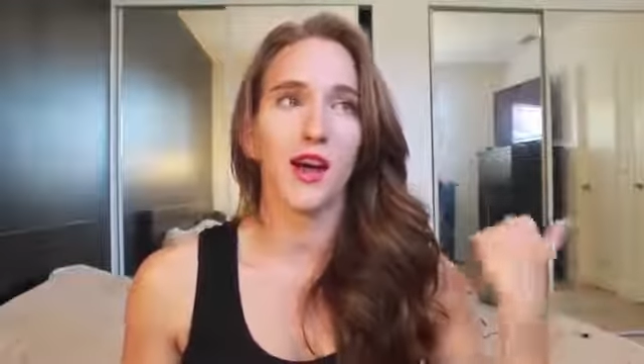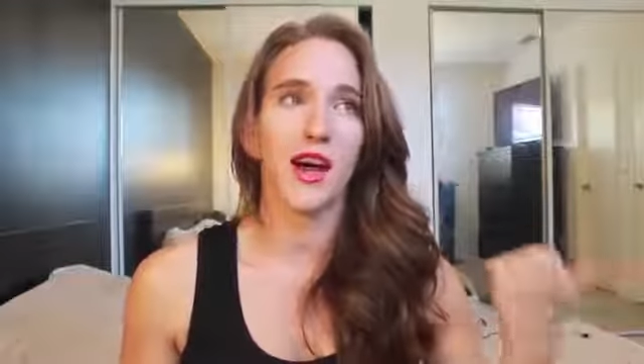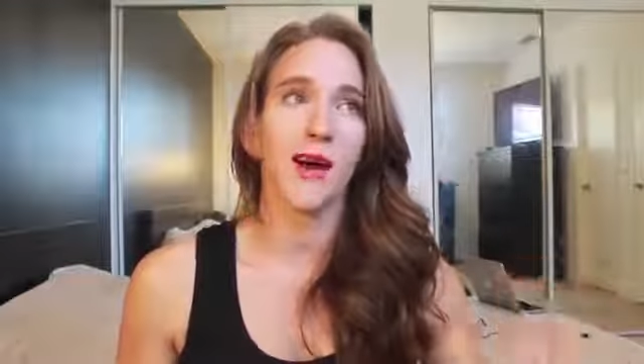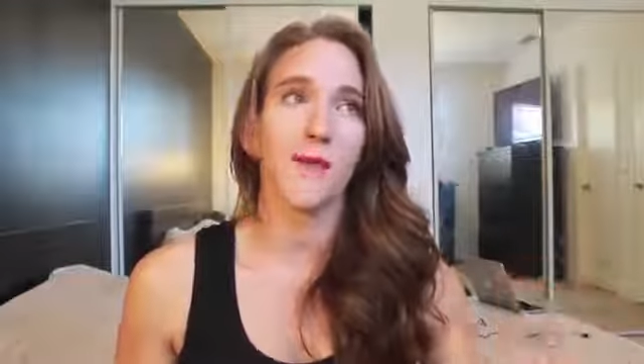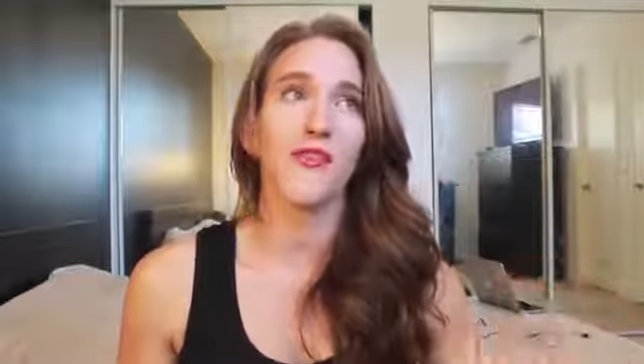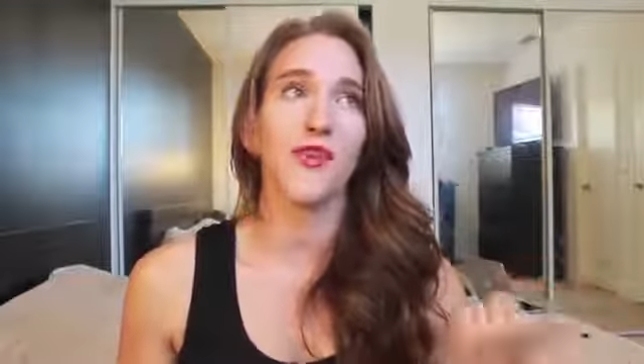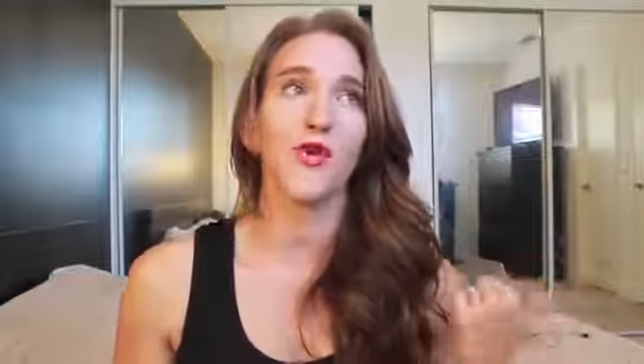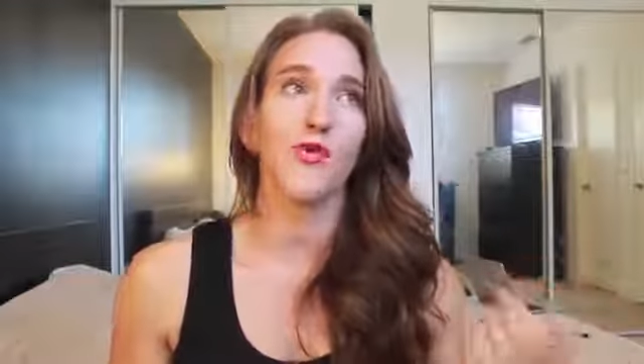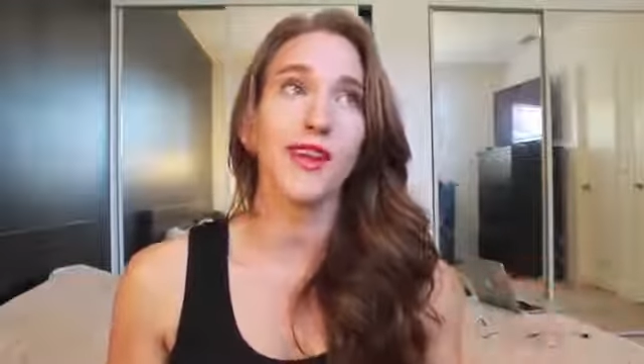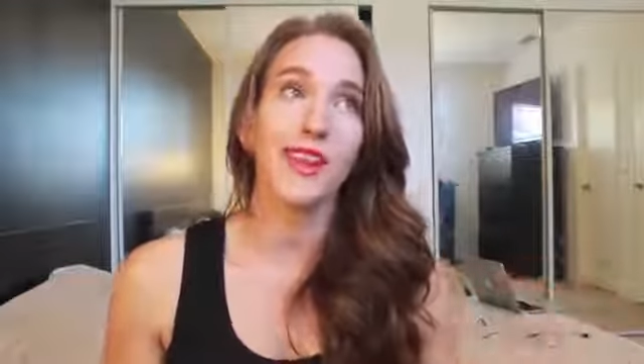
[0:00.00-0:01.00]
If you
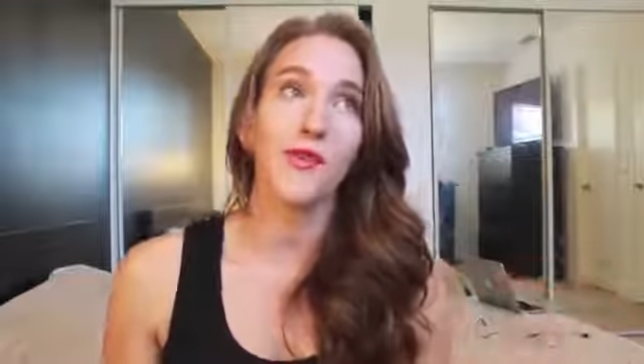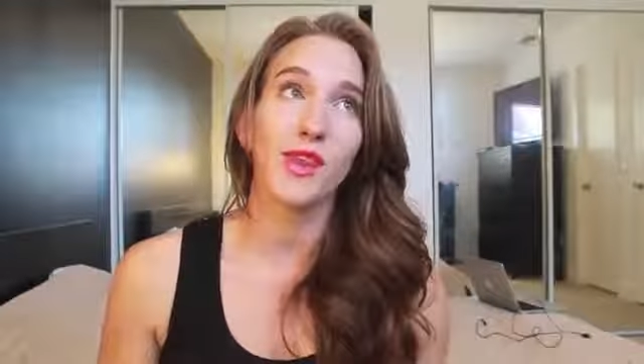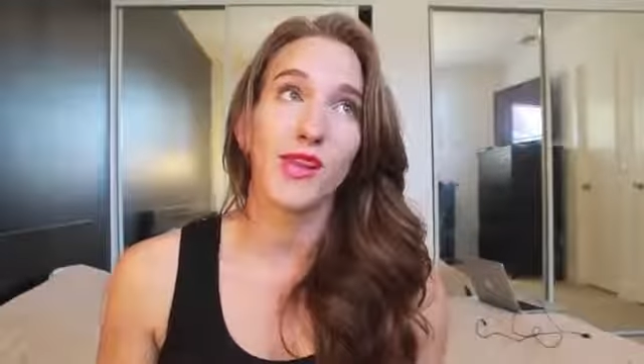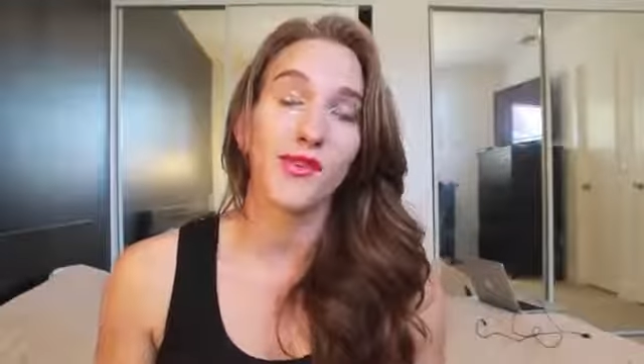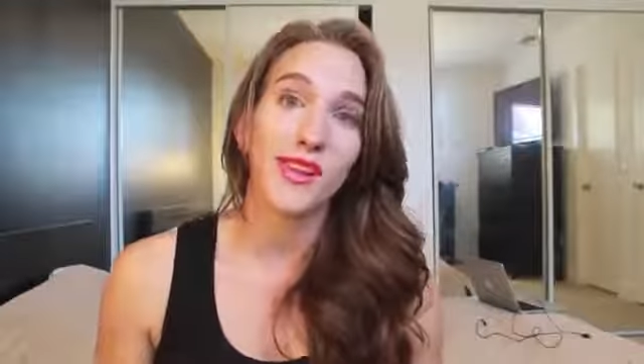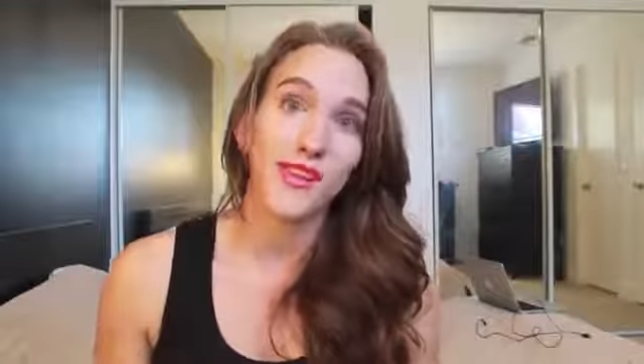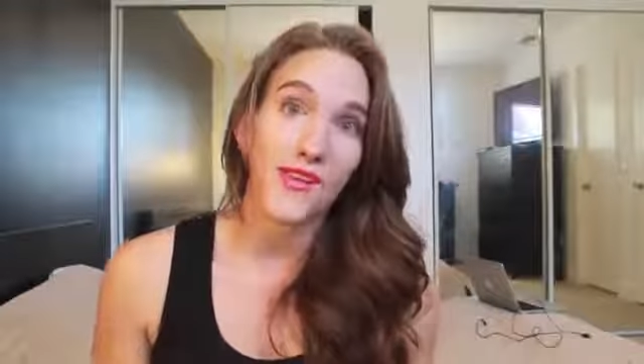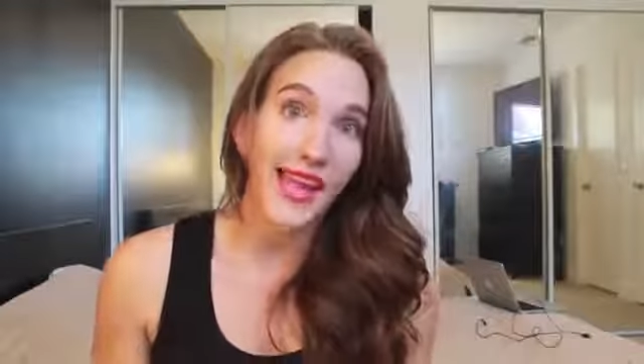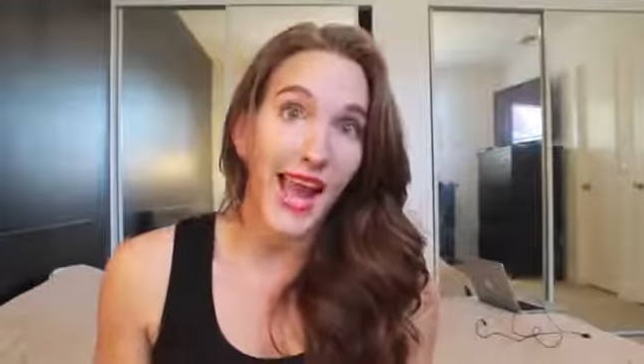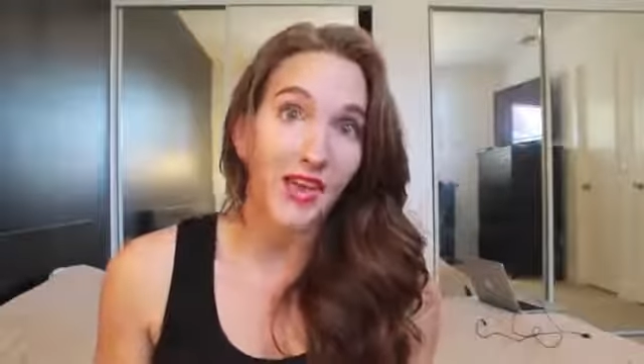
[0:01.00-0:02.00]

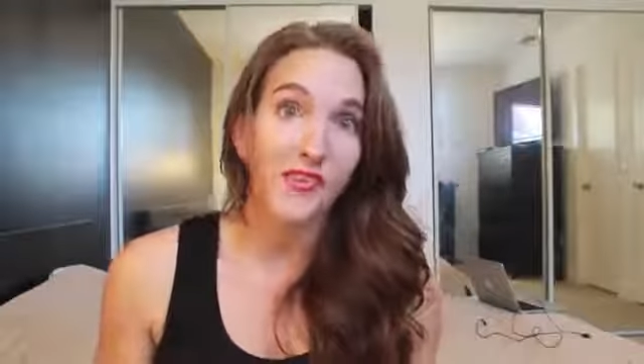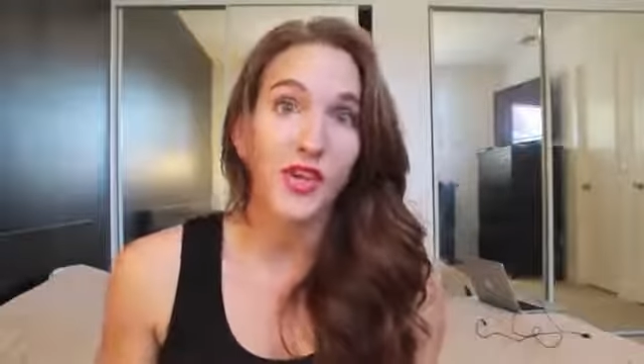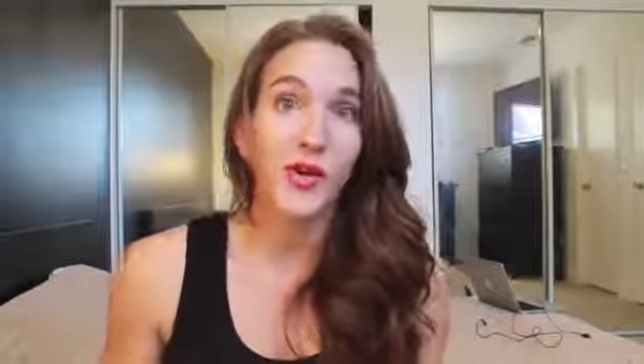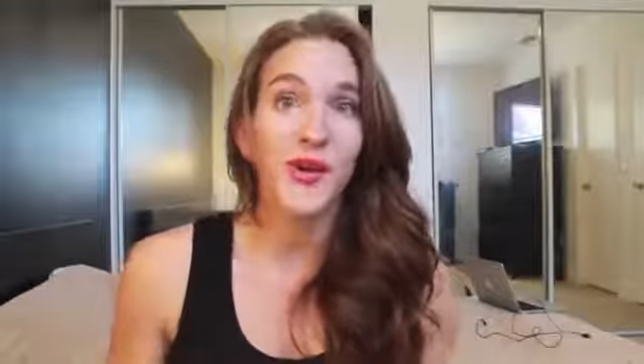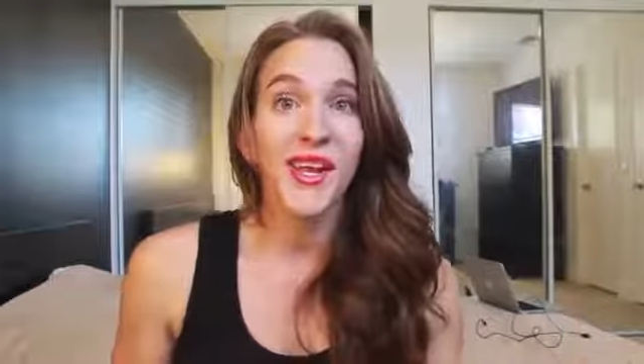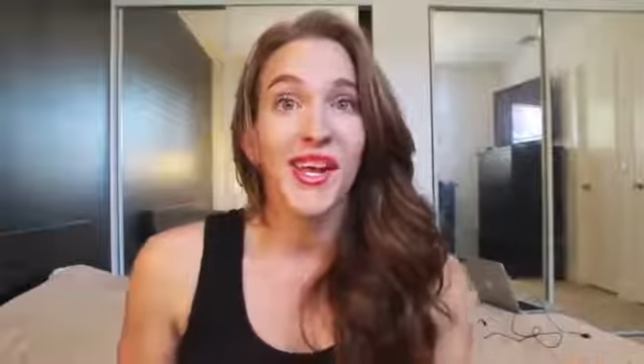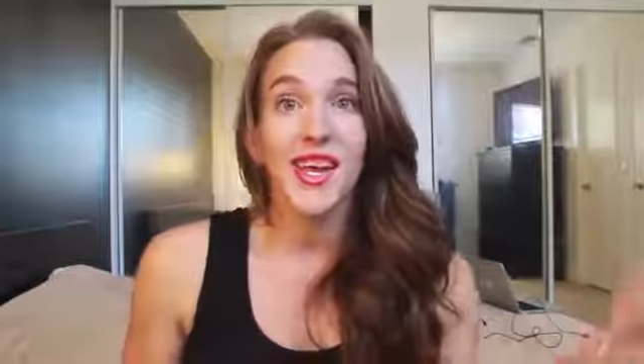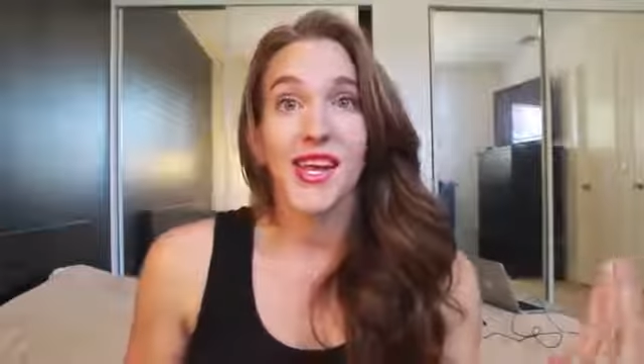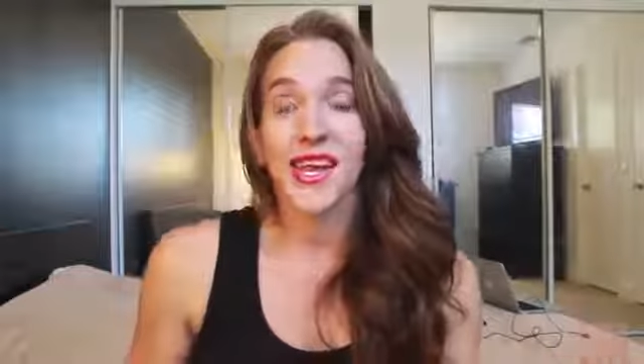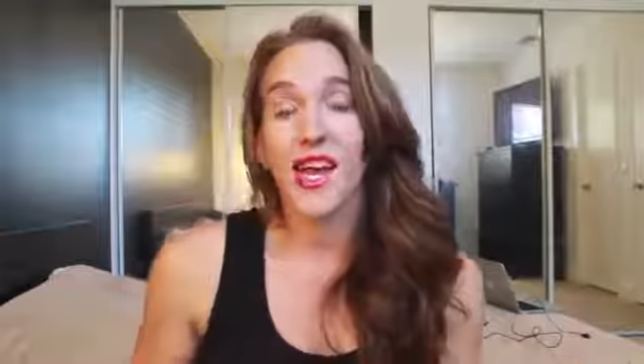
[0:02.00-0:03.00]
really have to,
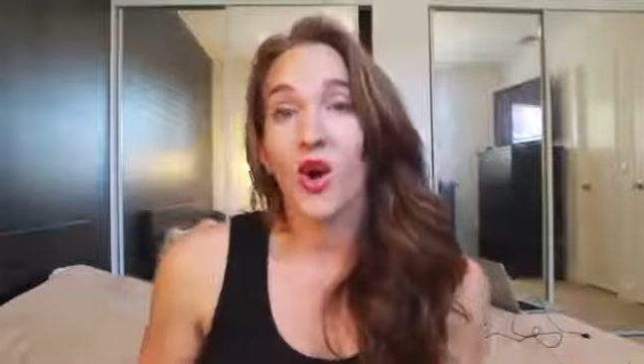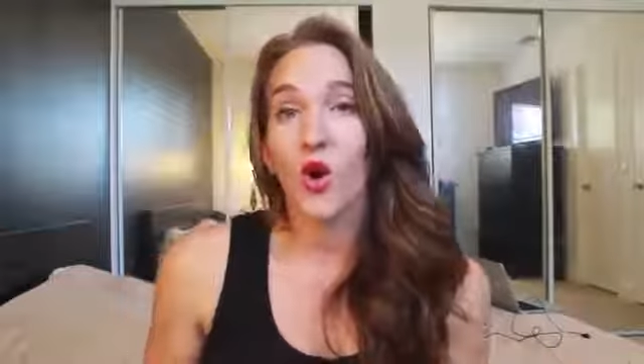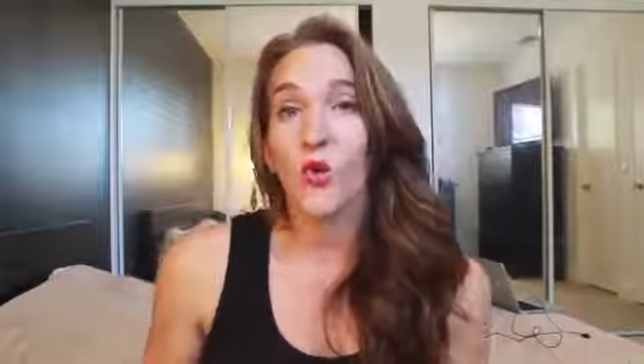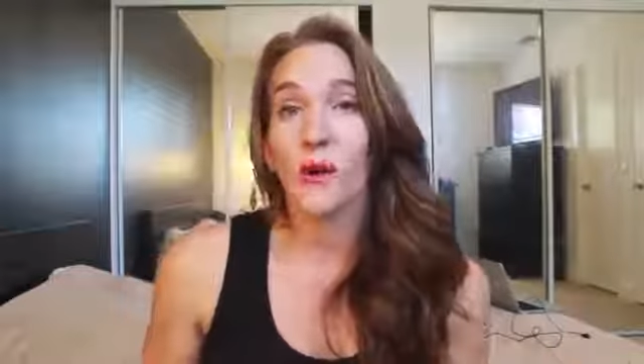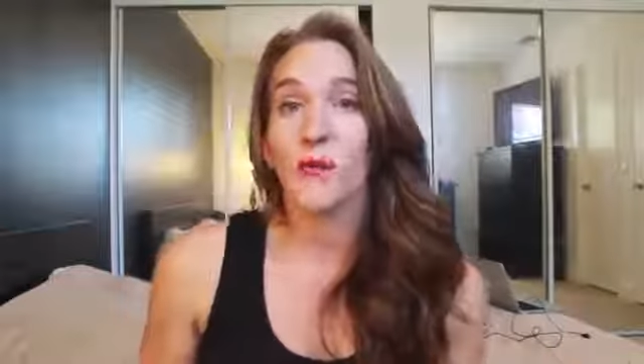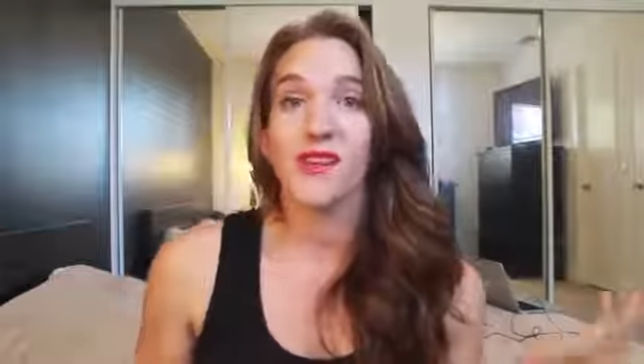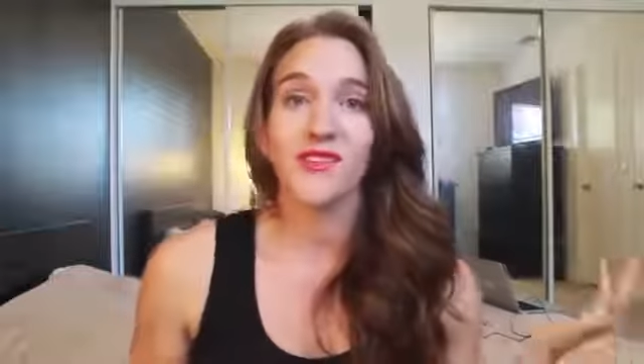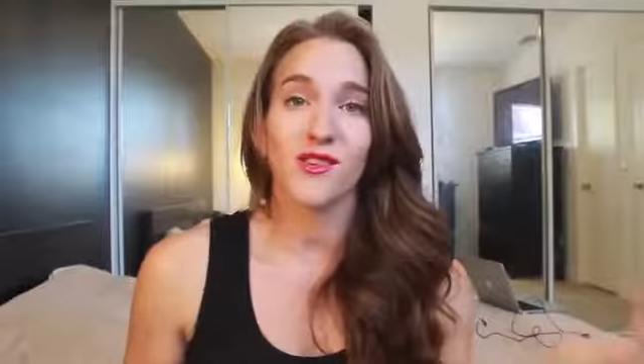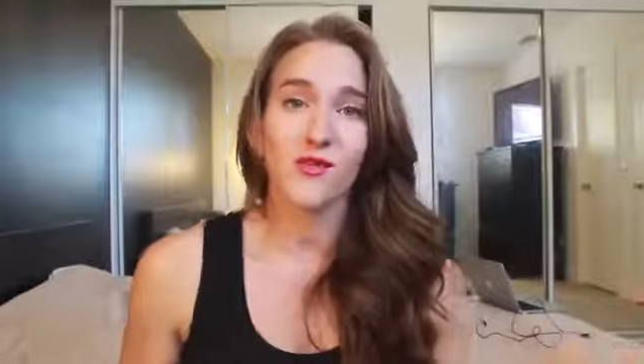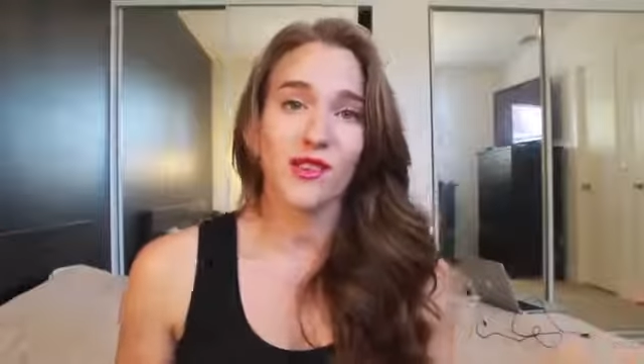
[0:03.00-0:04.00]
get whole wheat
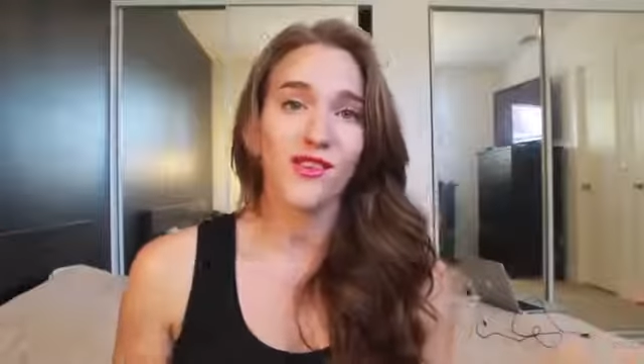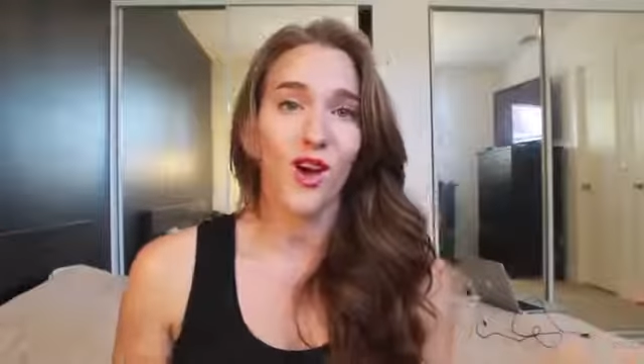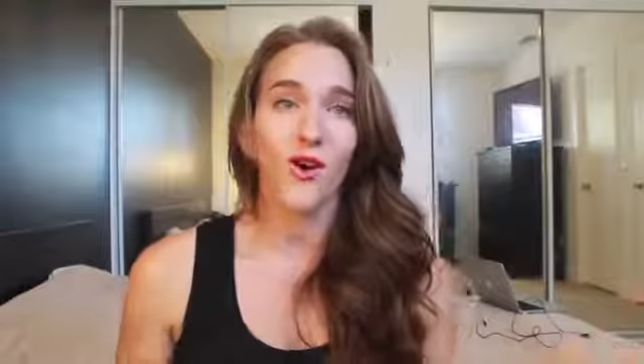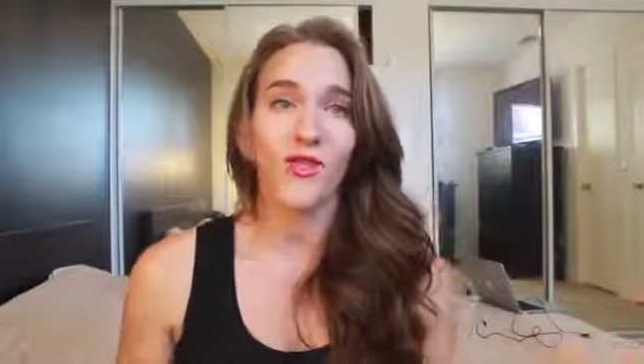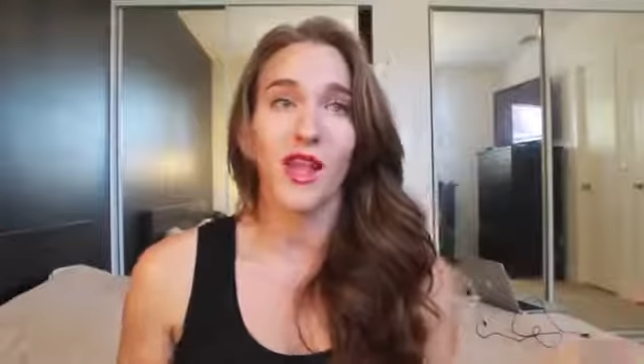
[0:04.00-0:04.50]
pretzels with salt.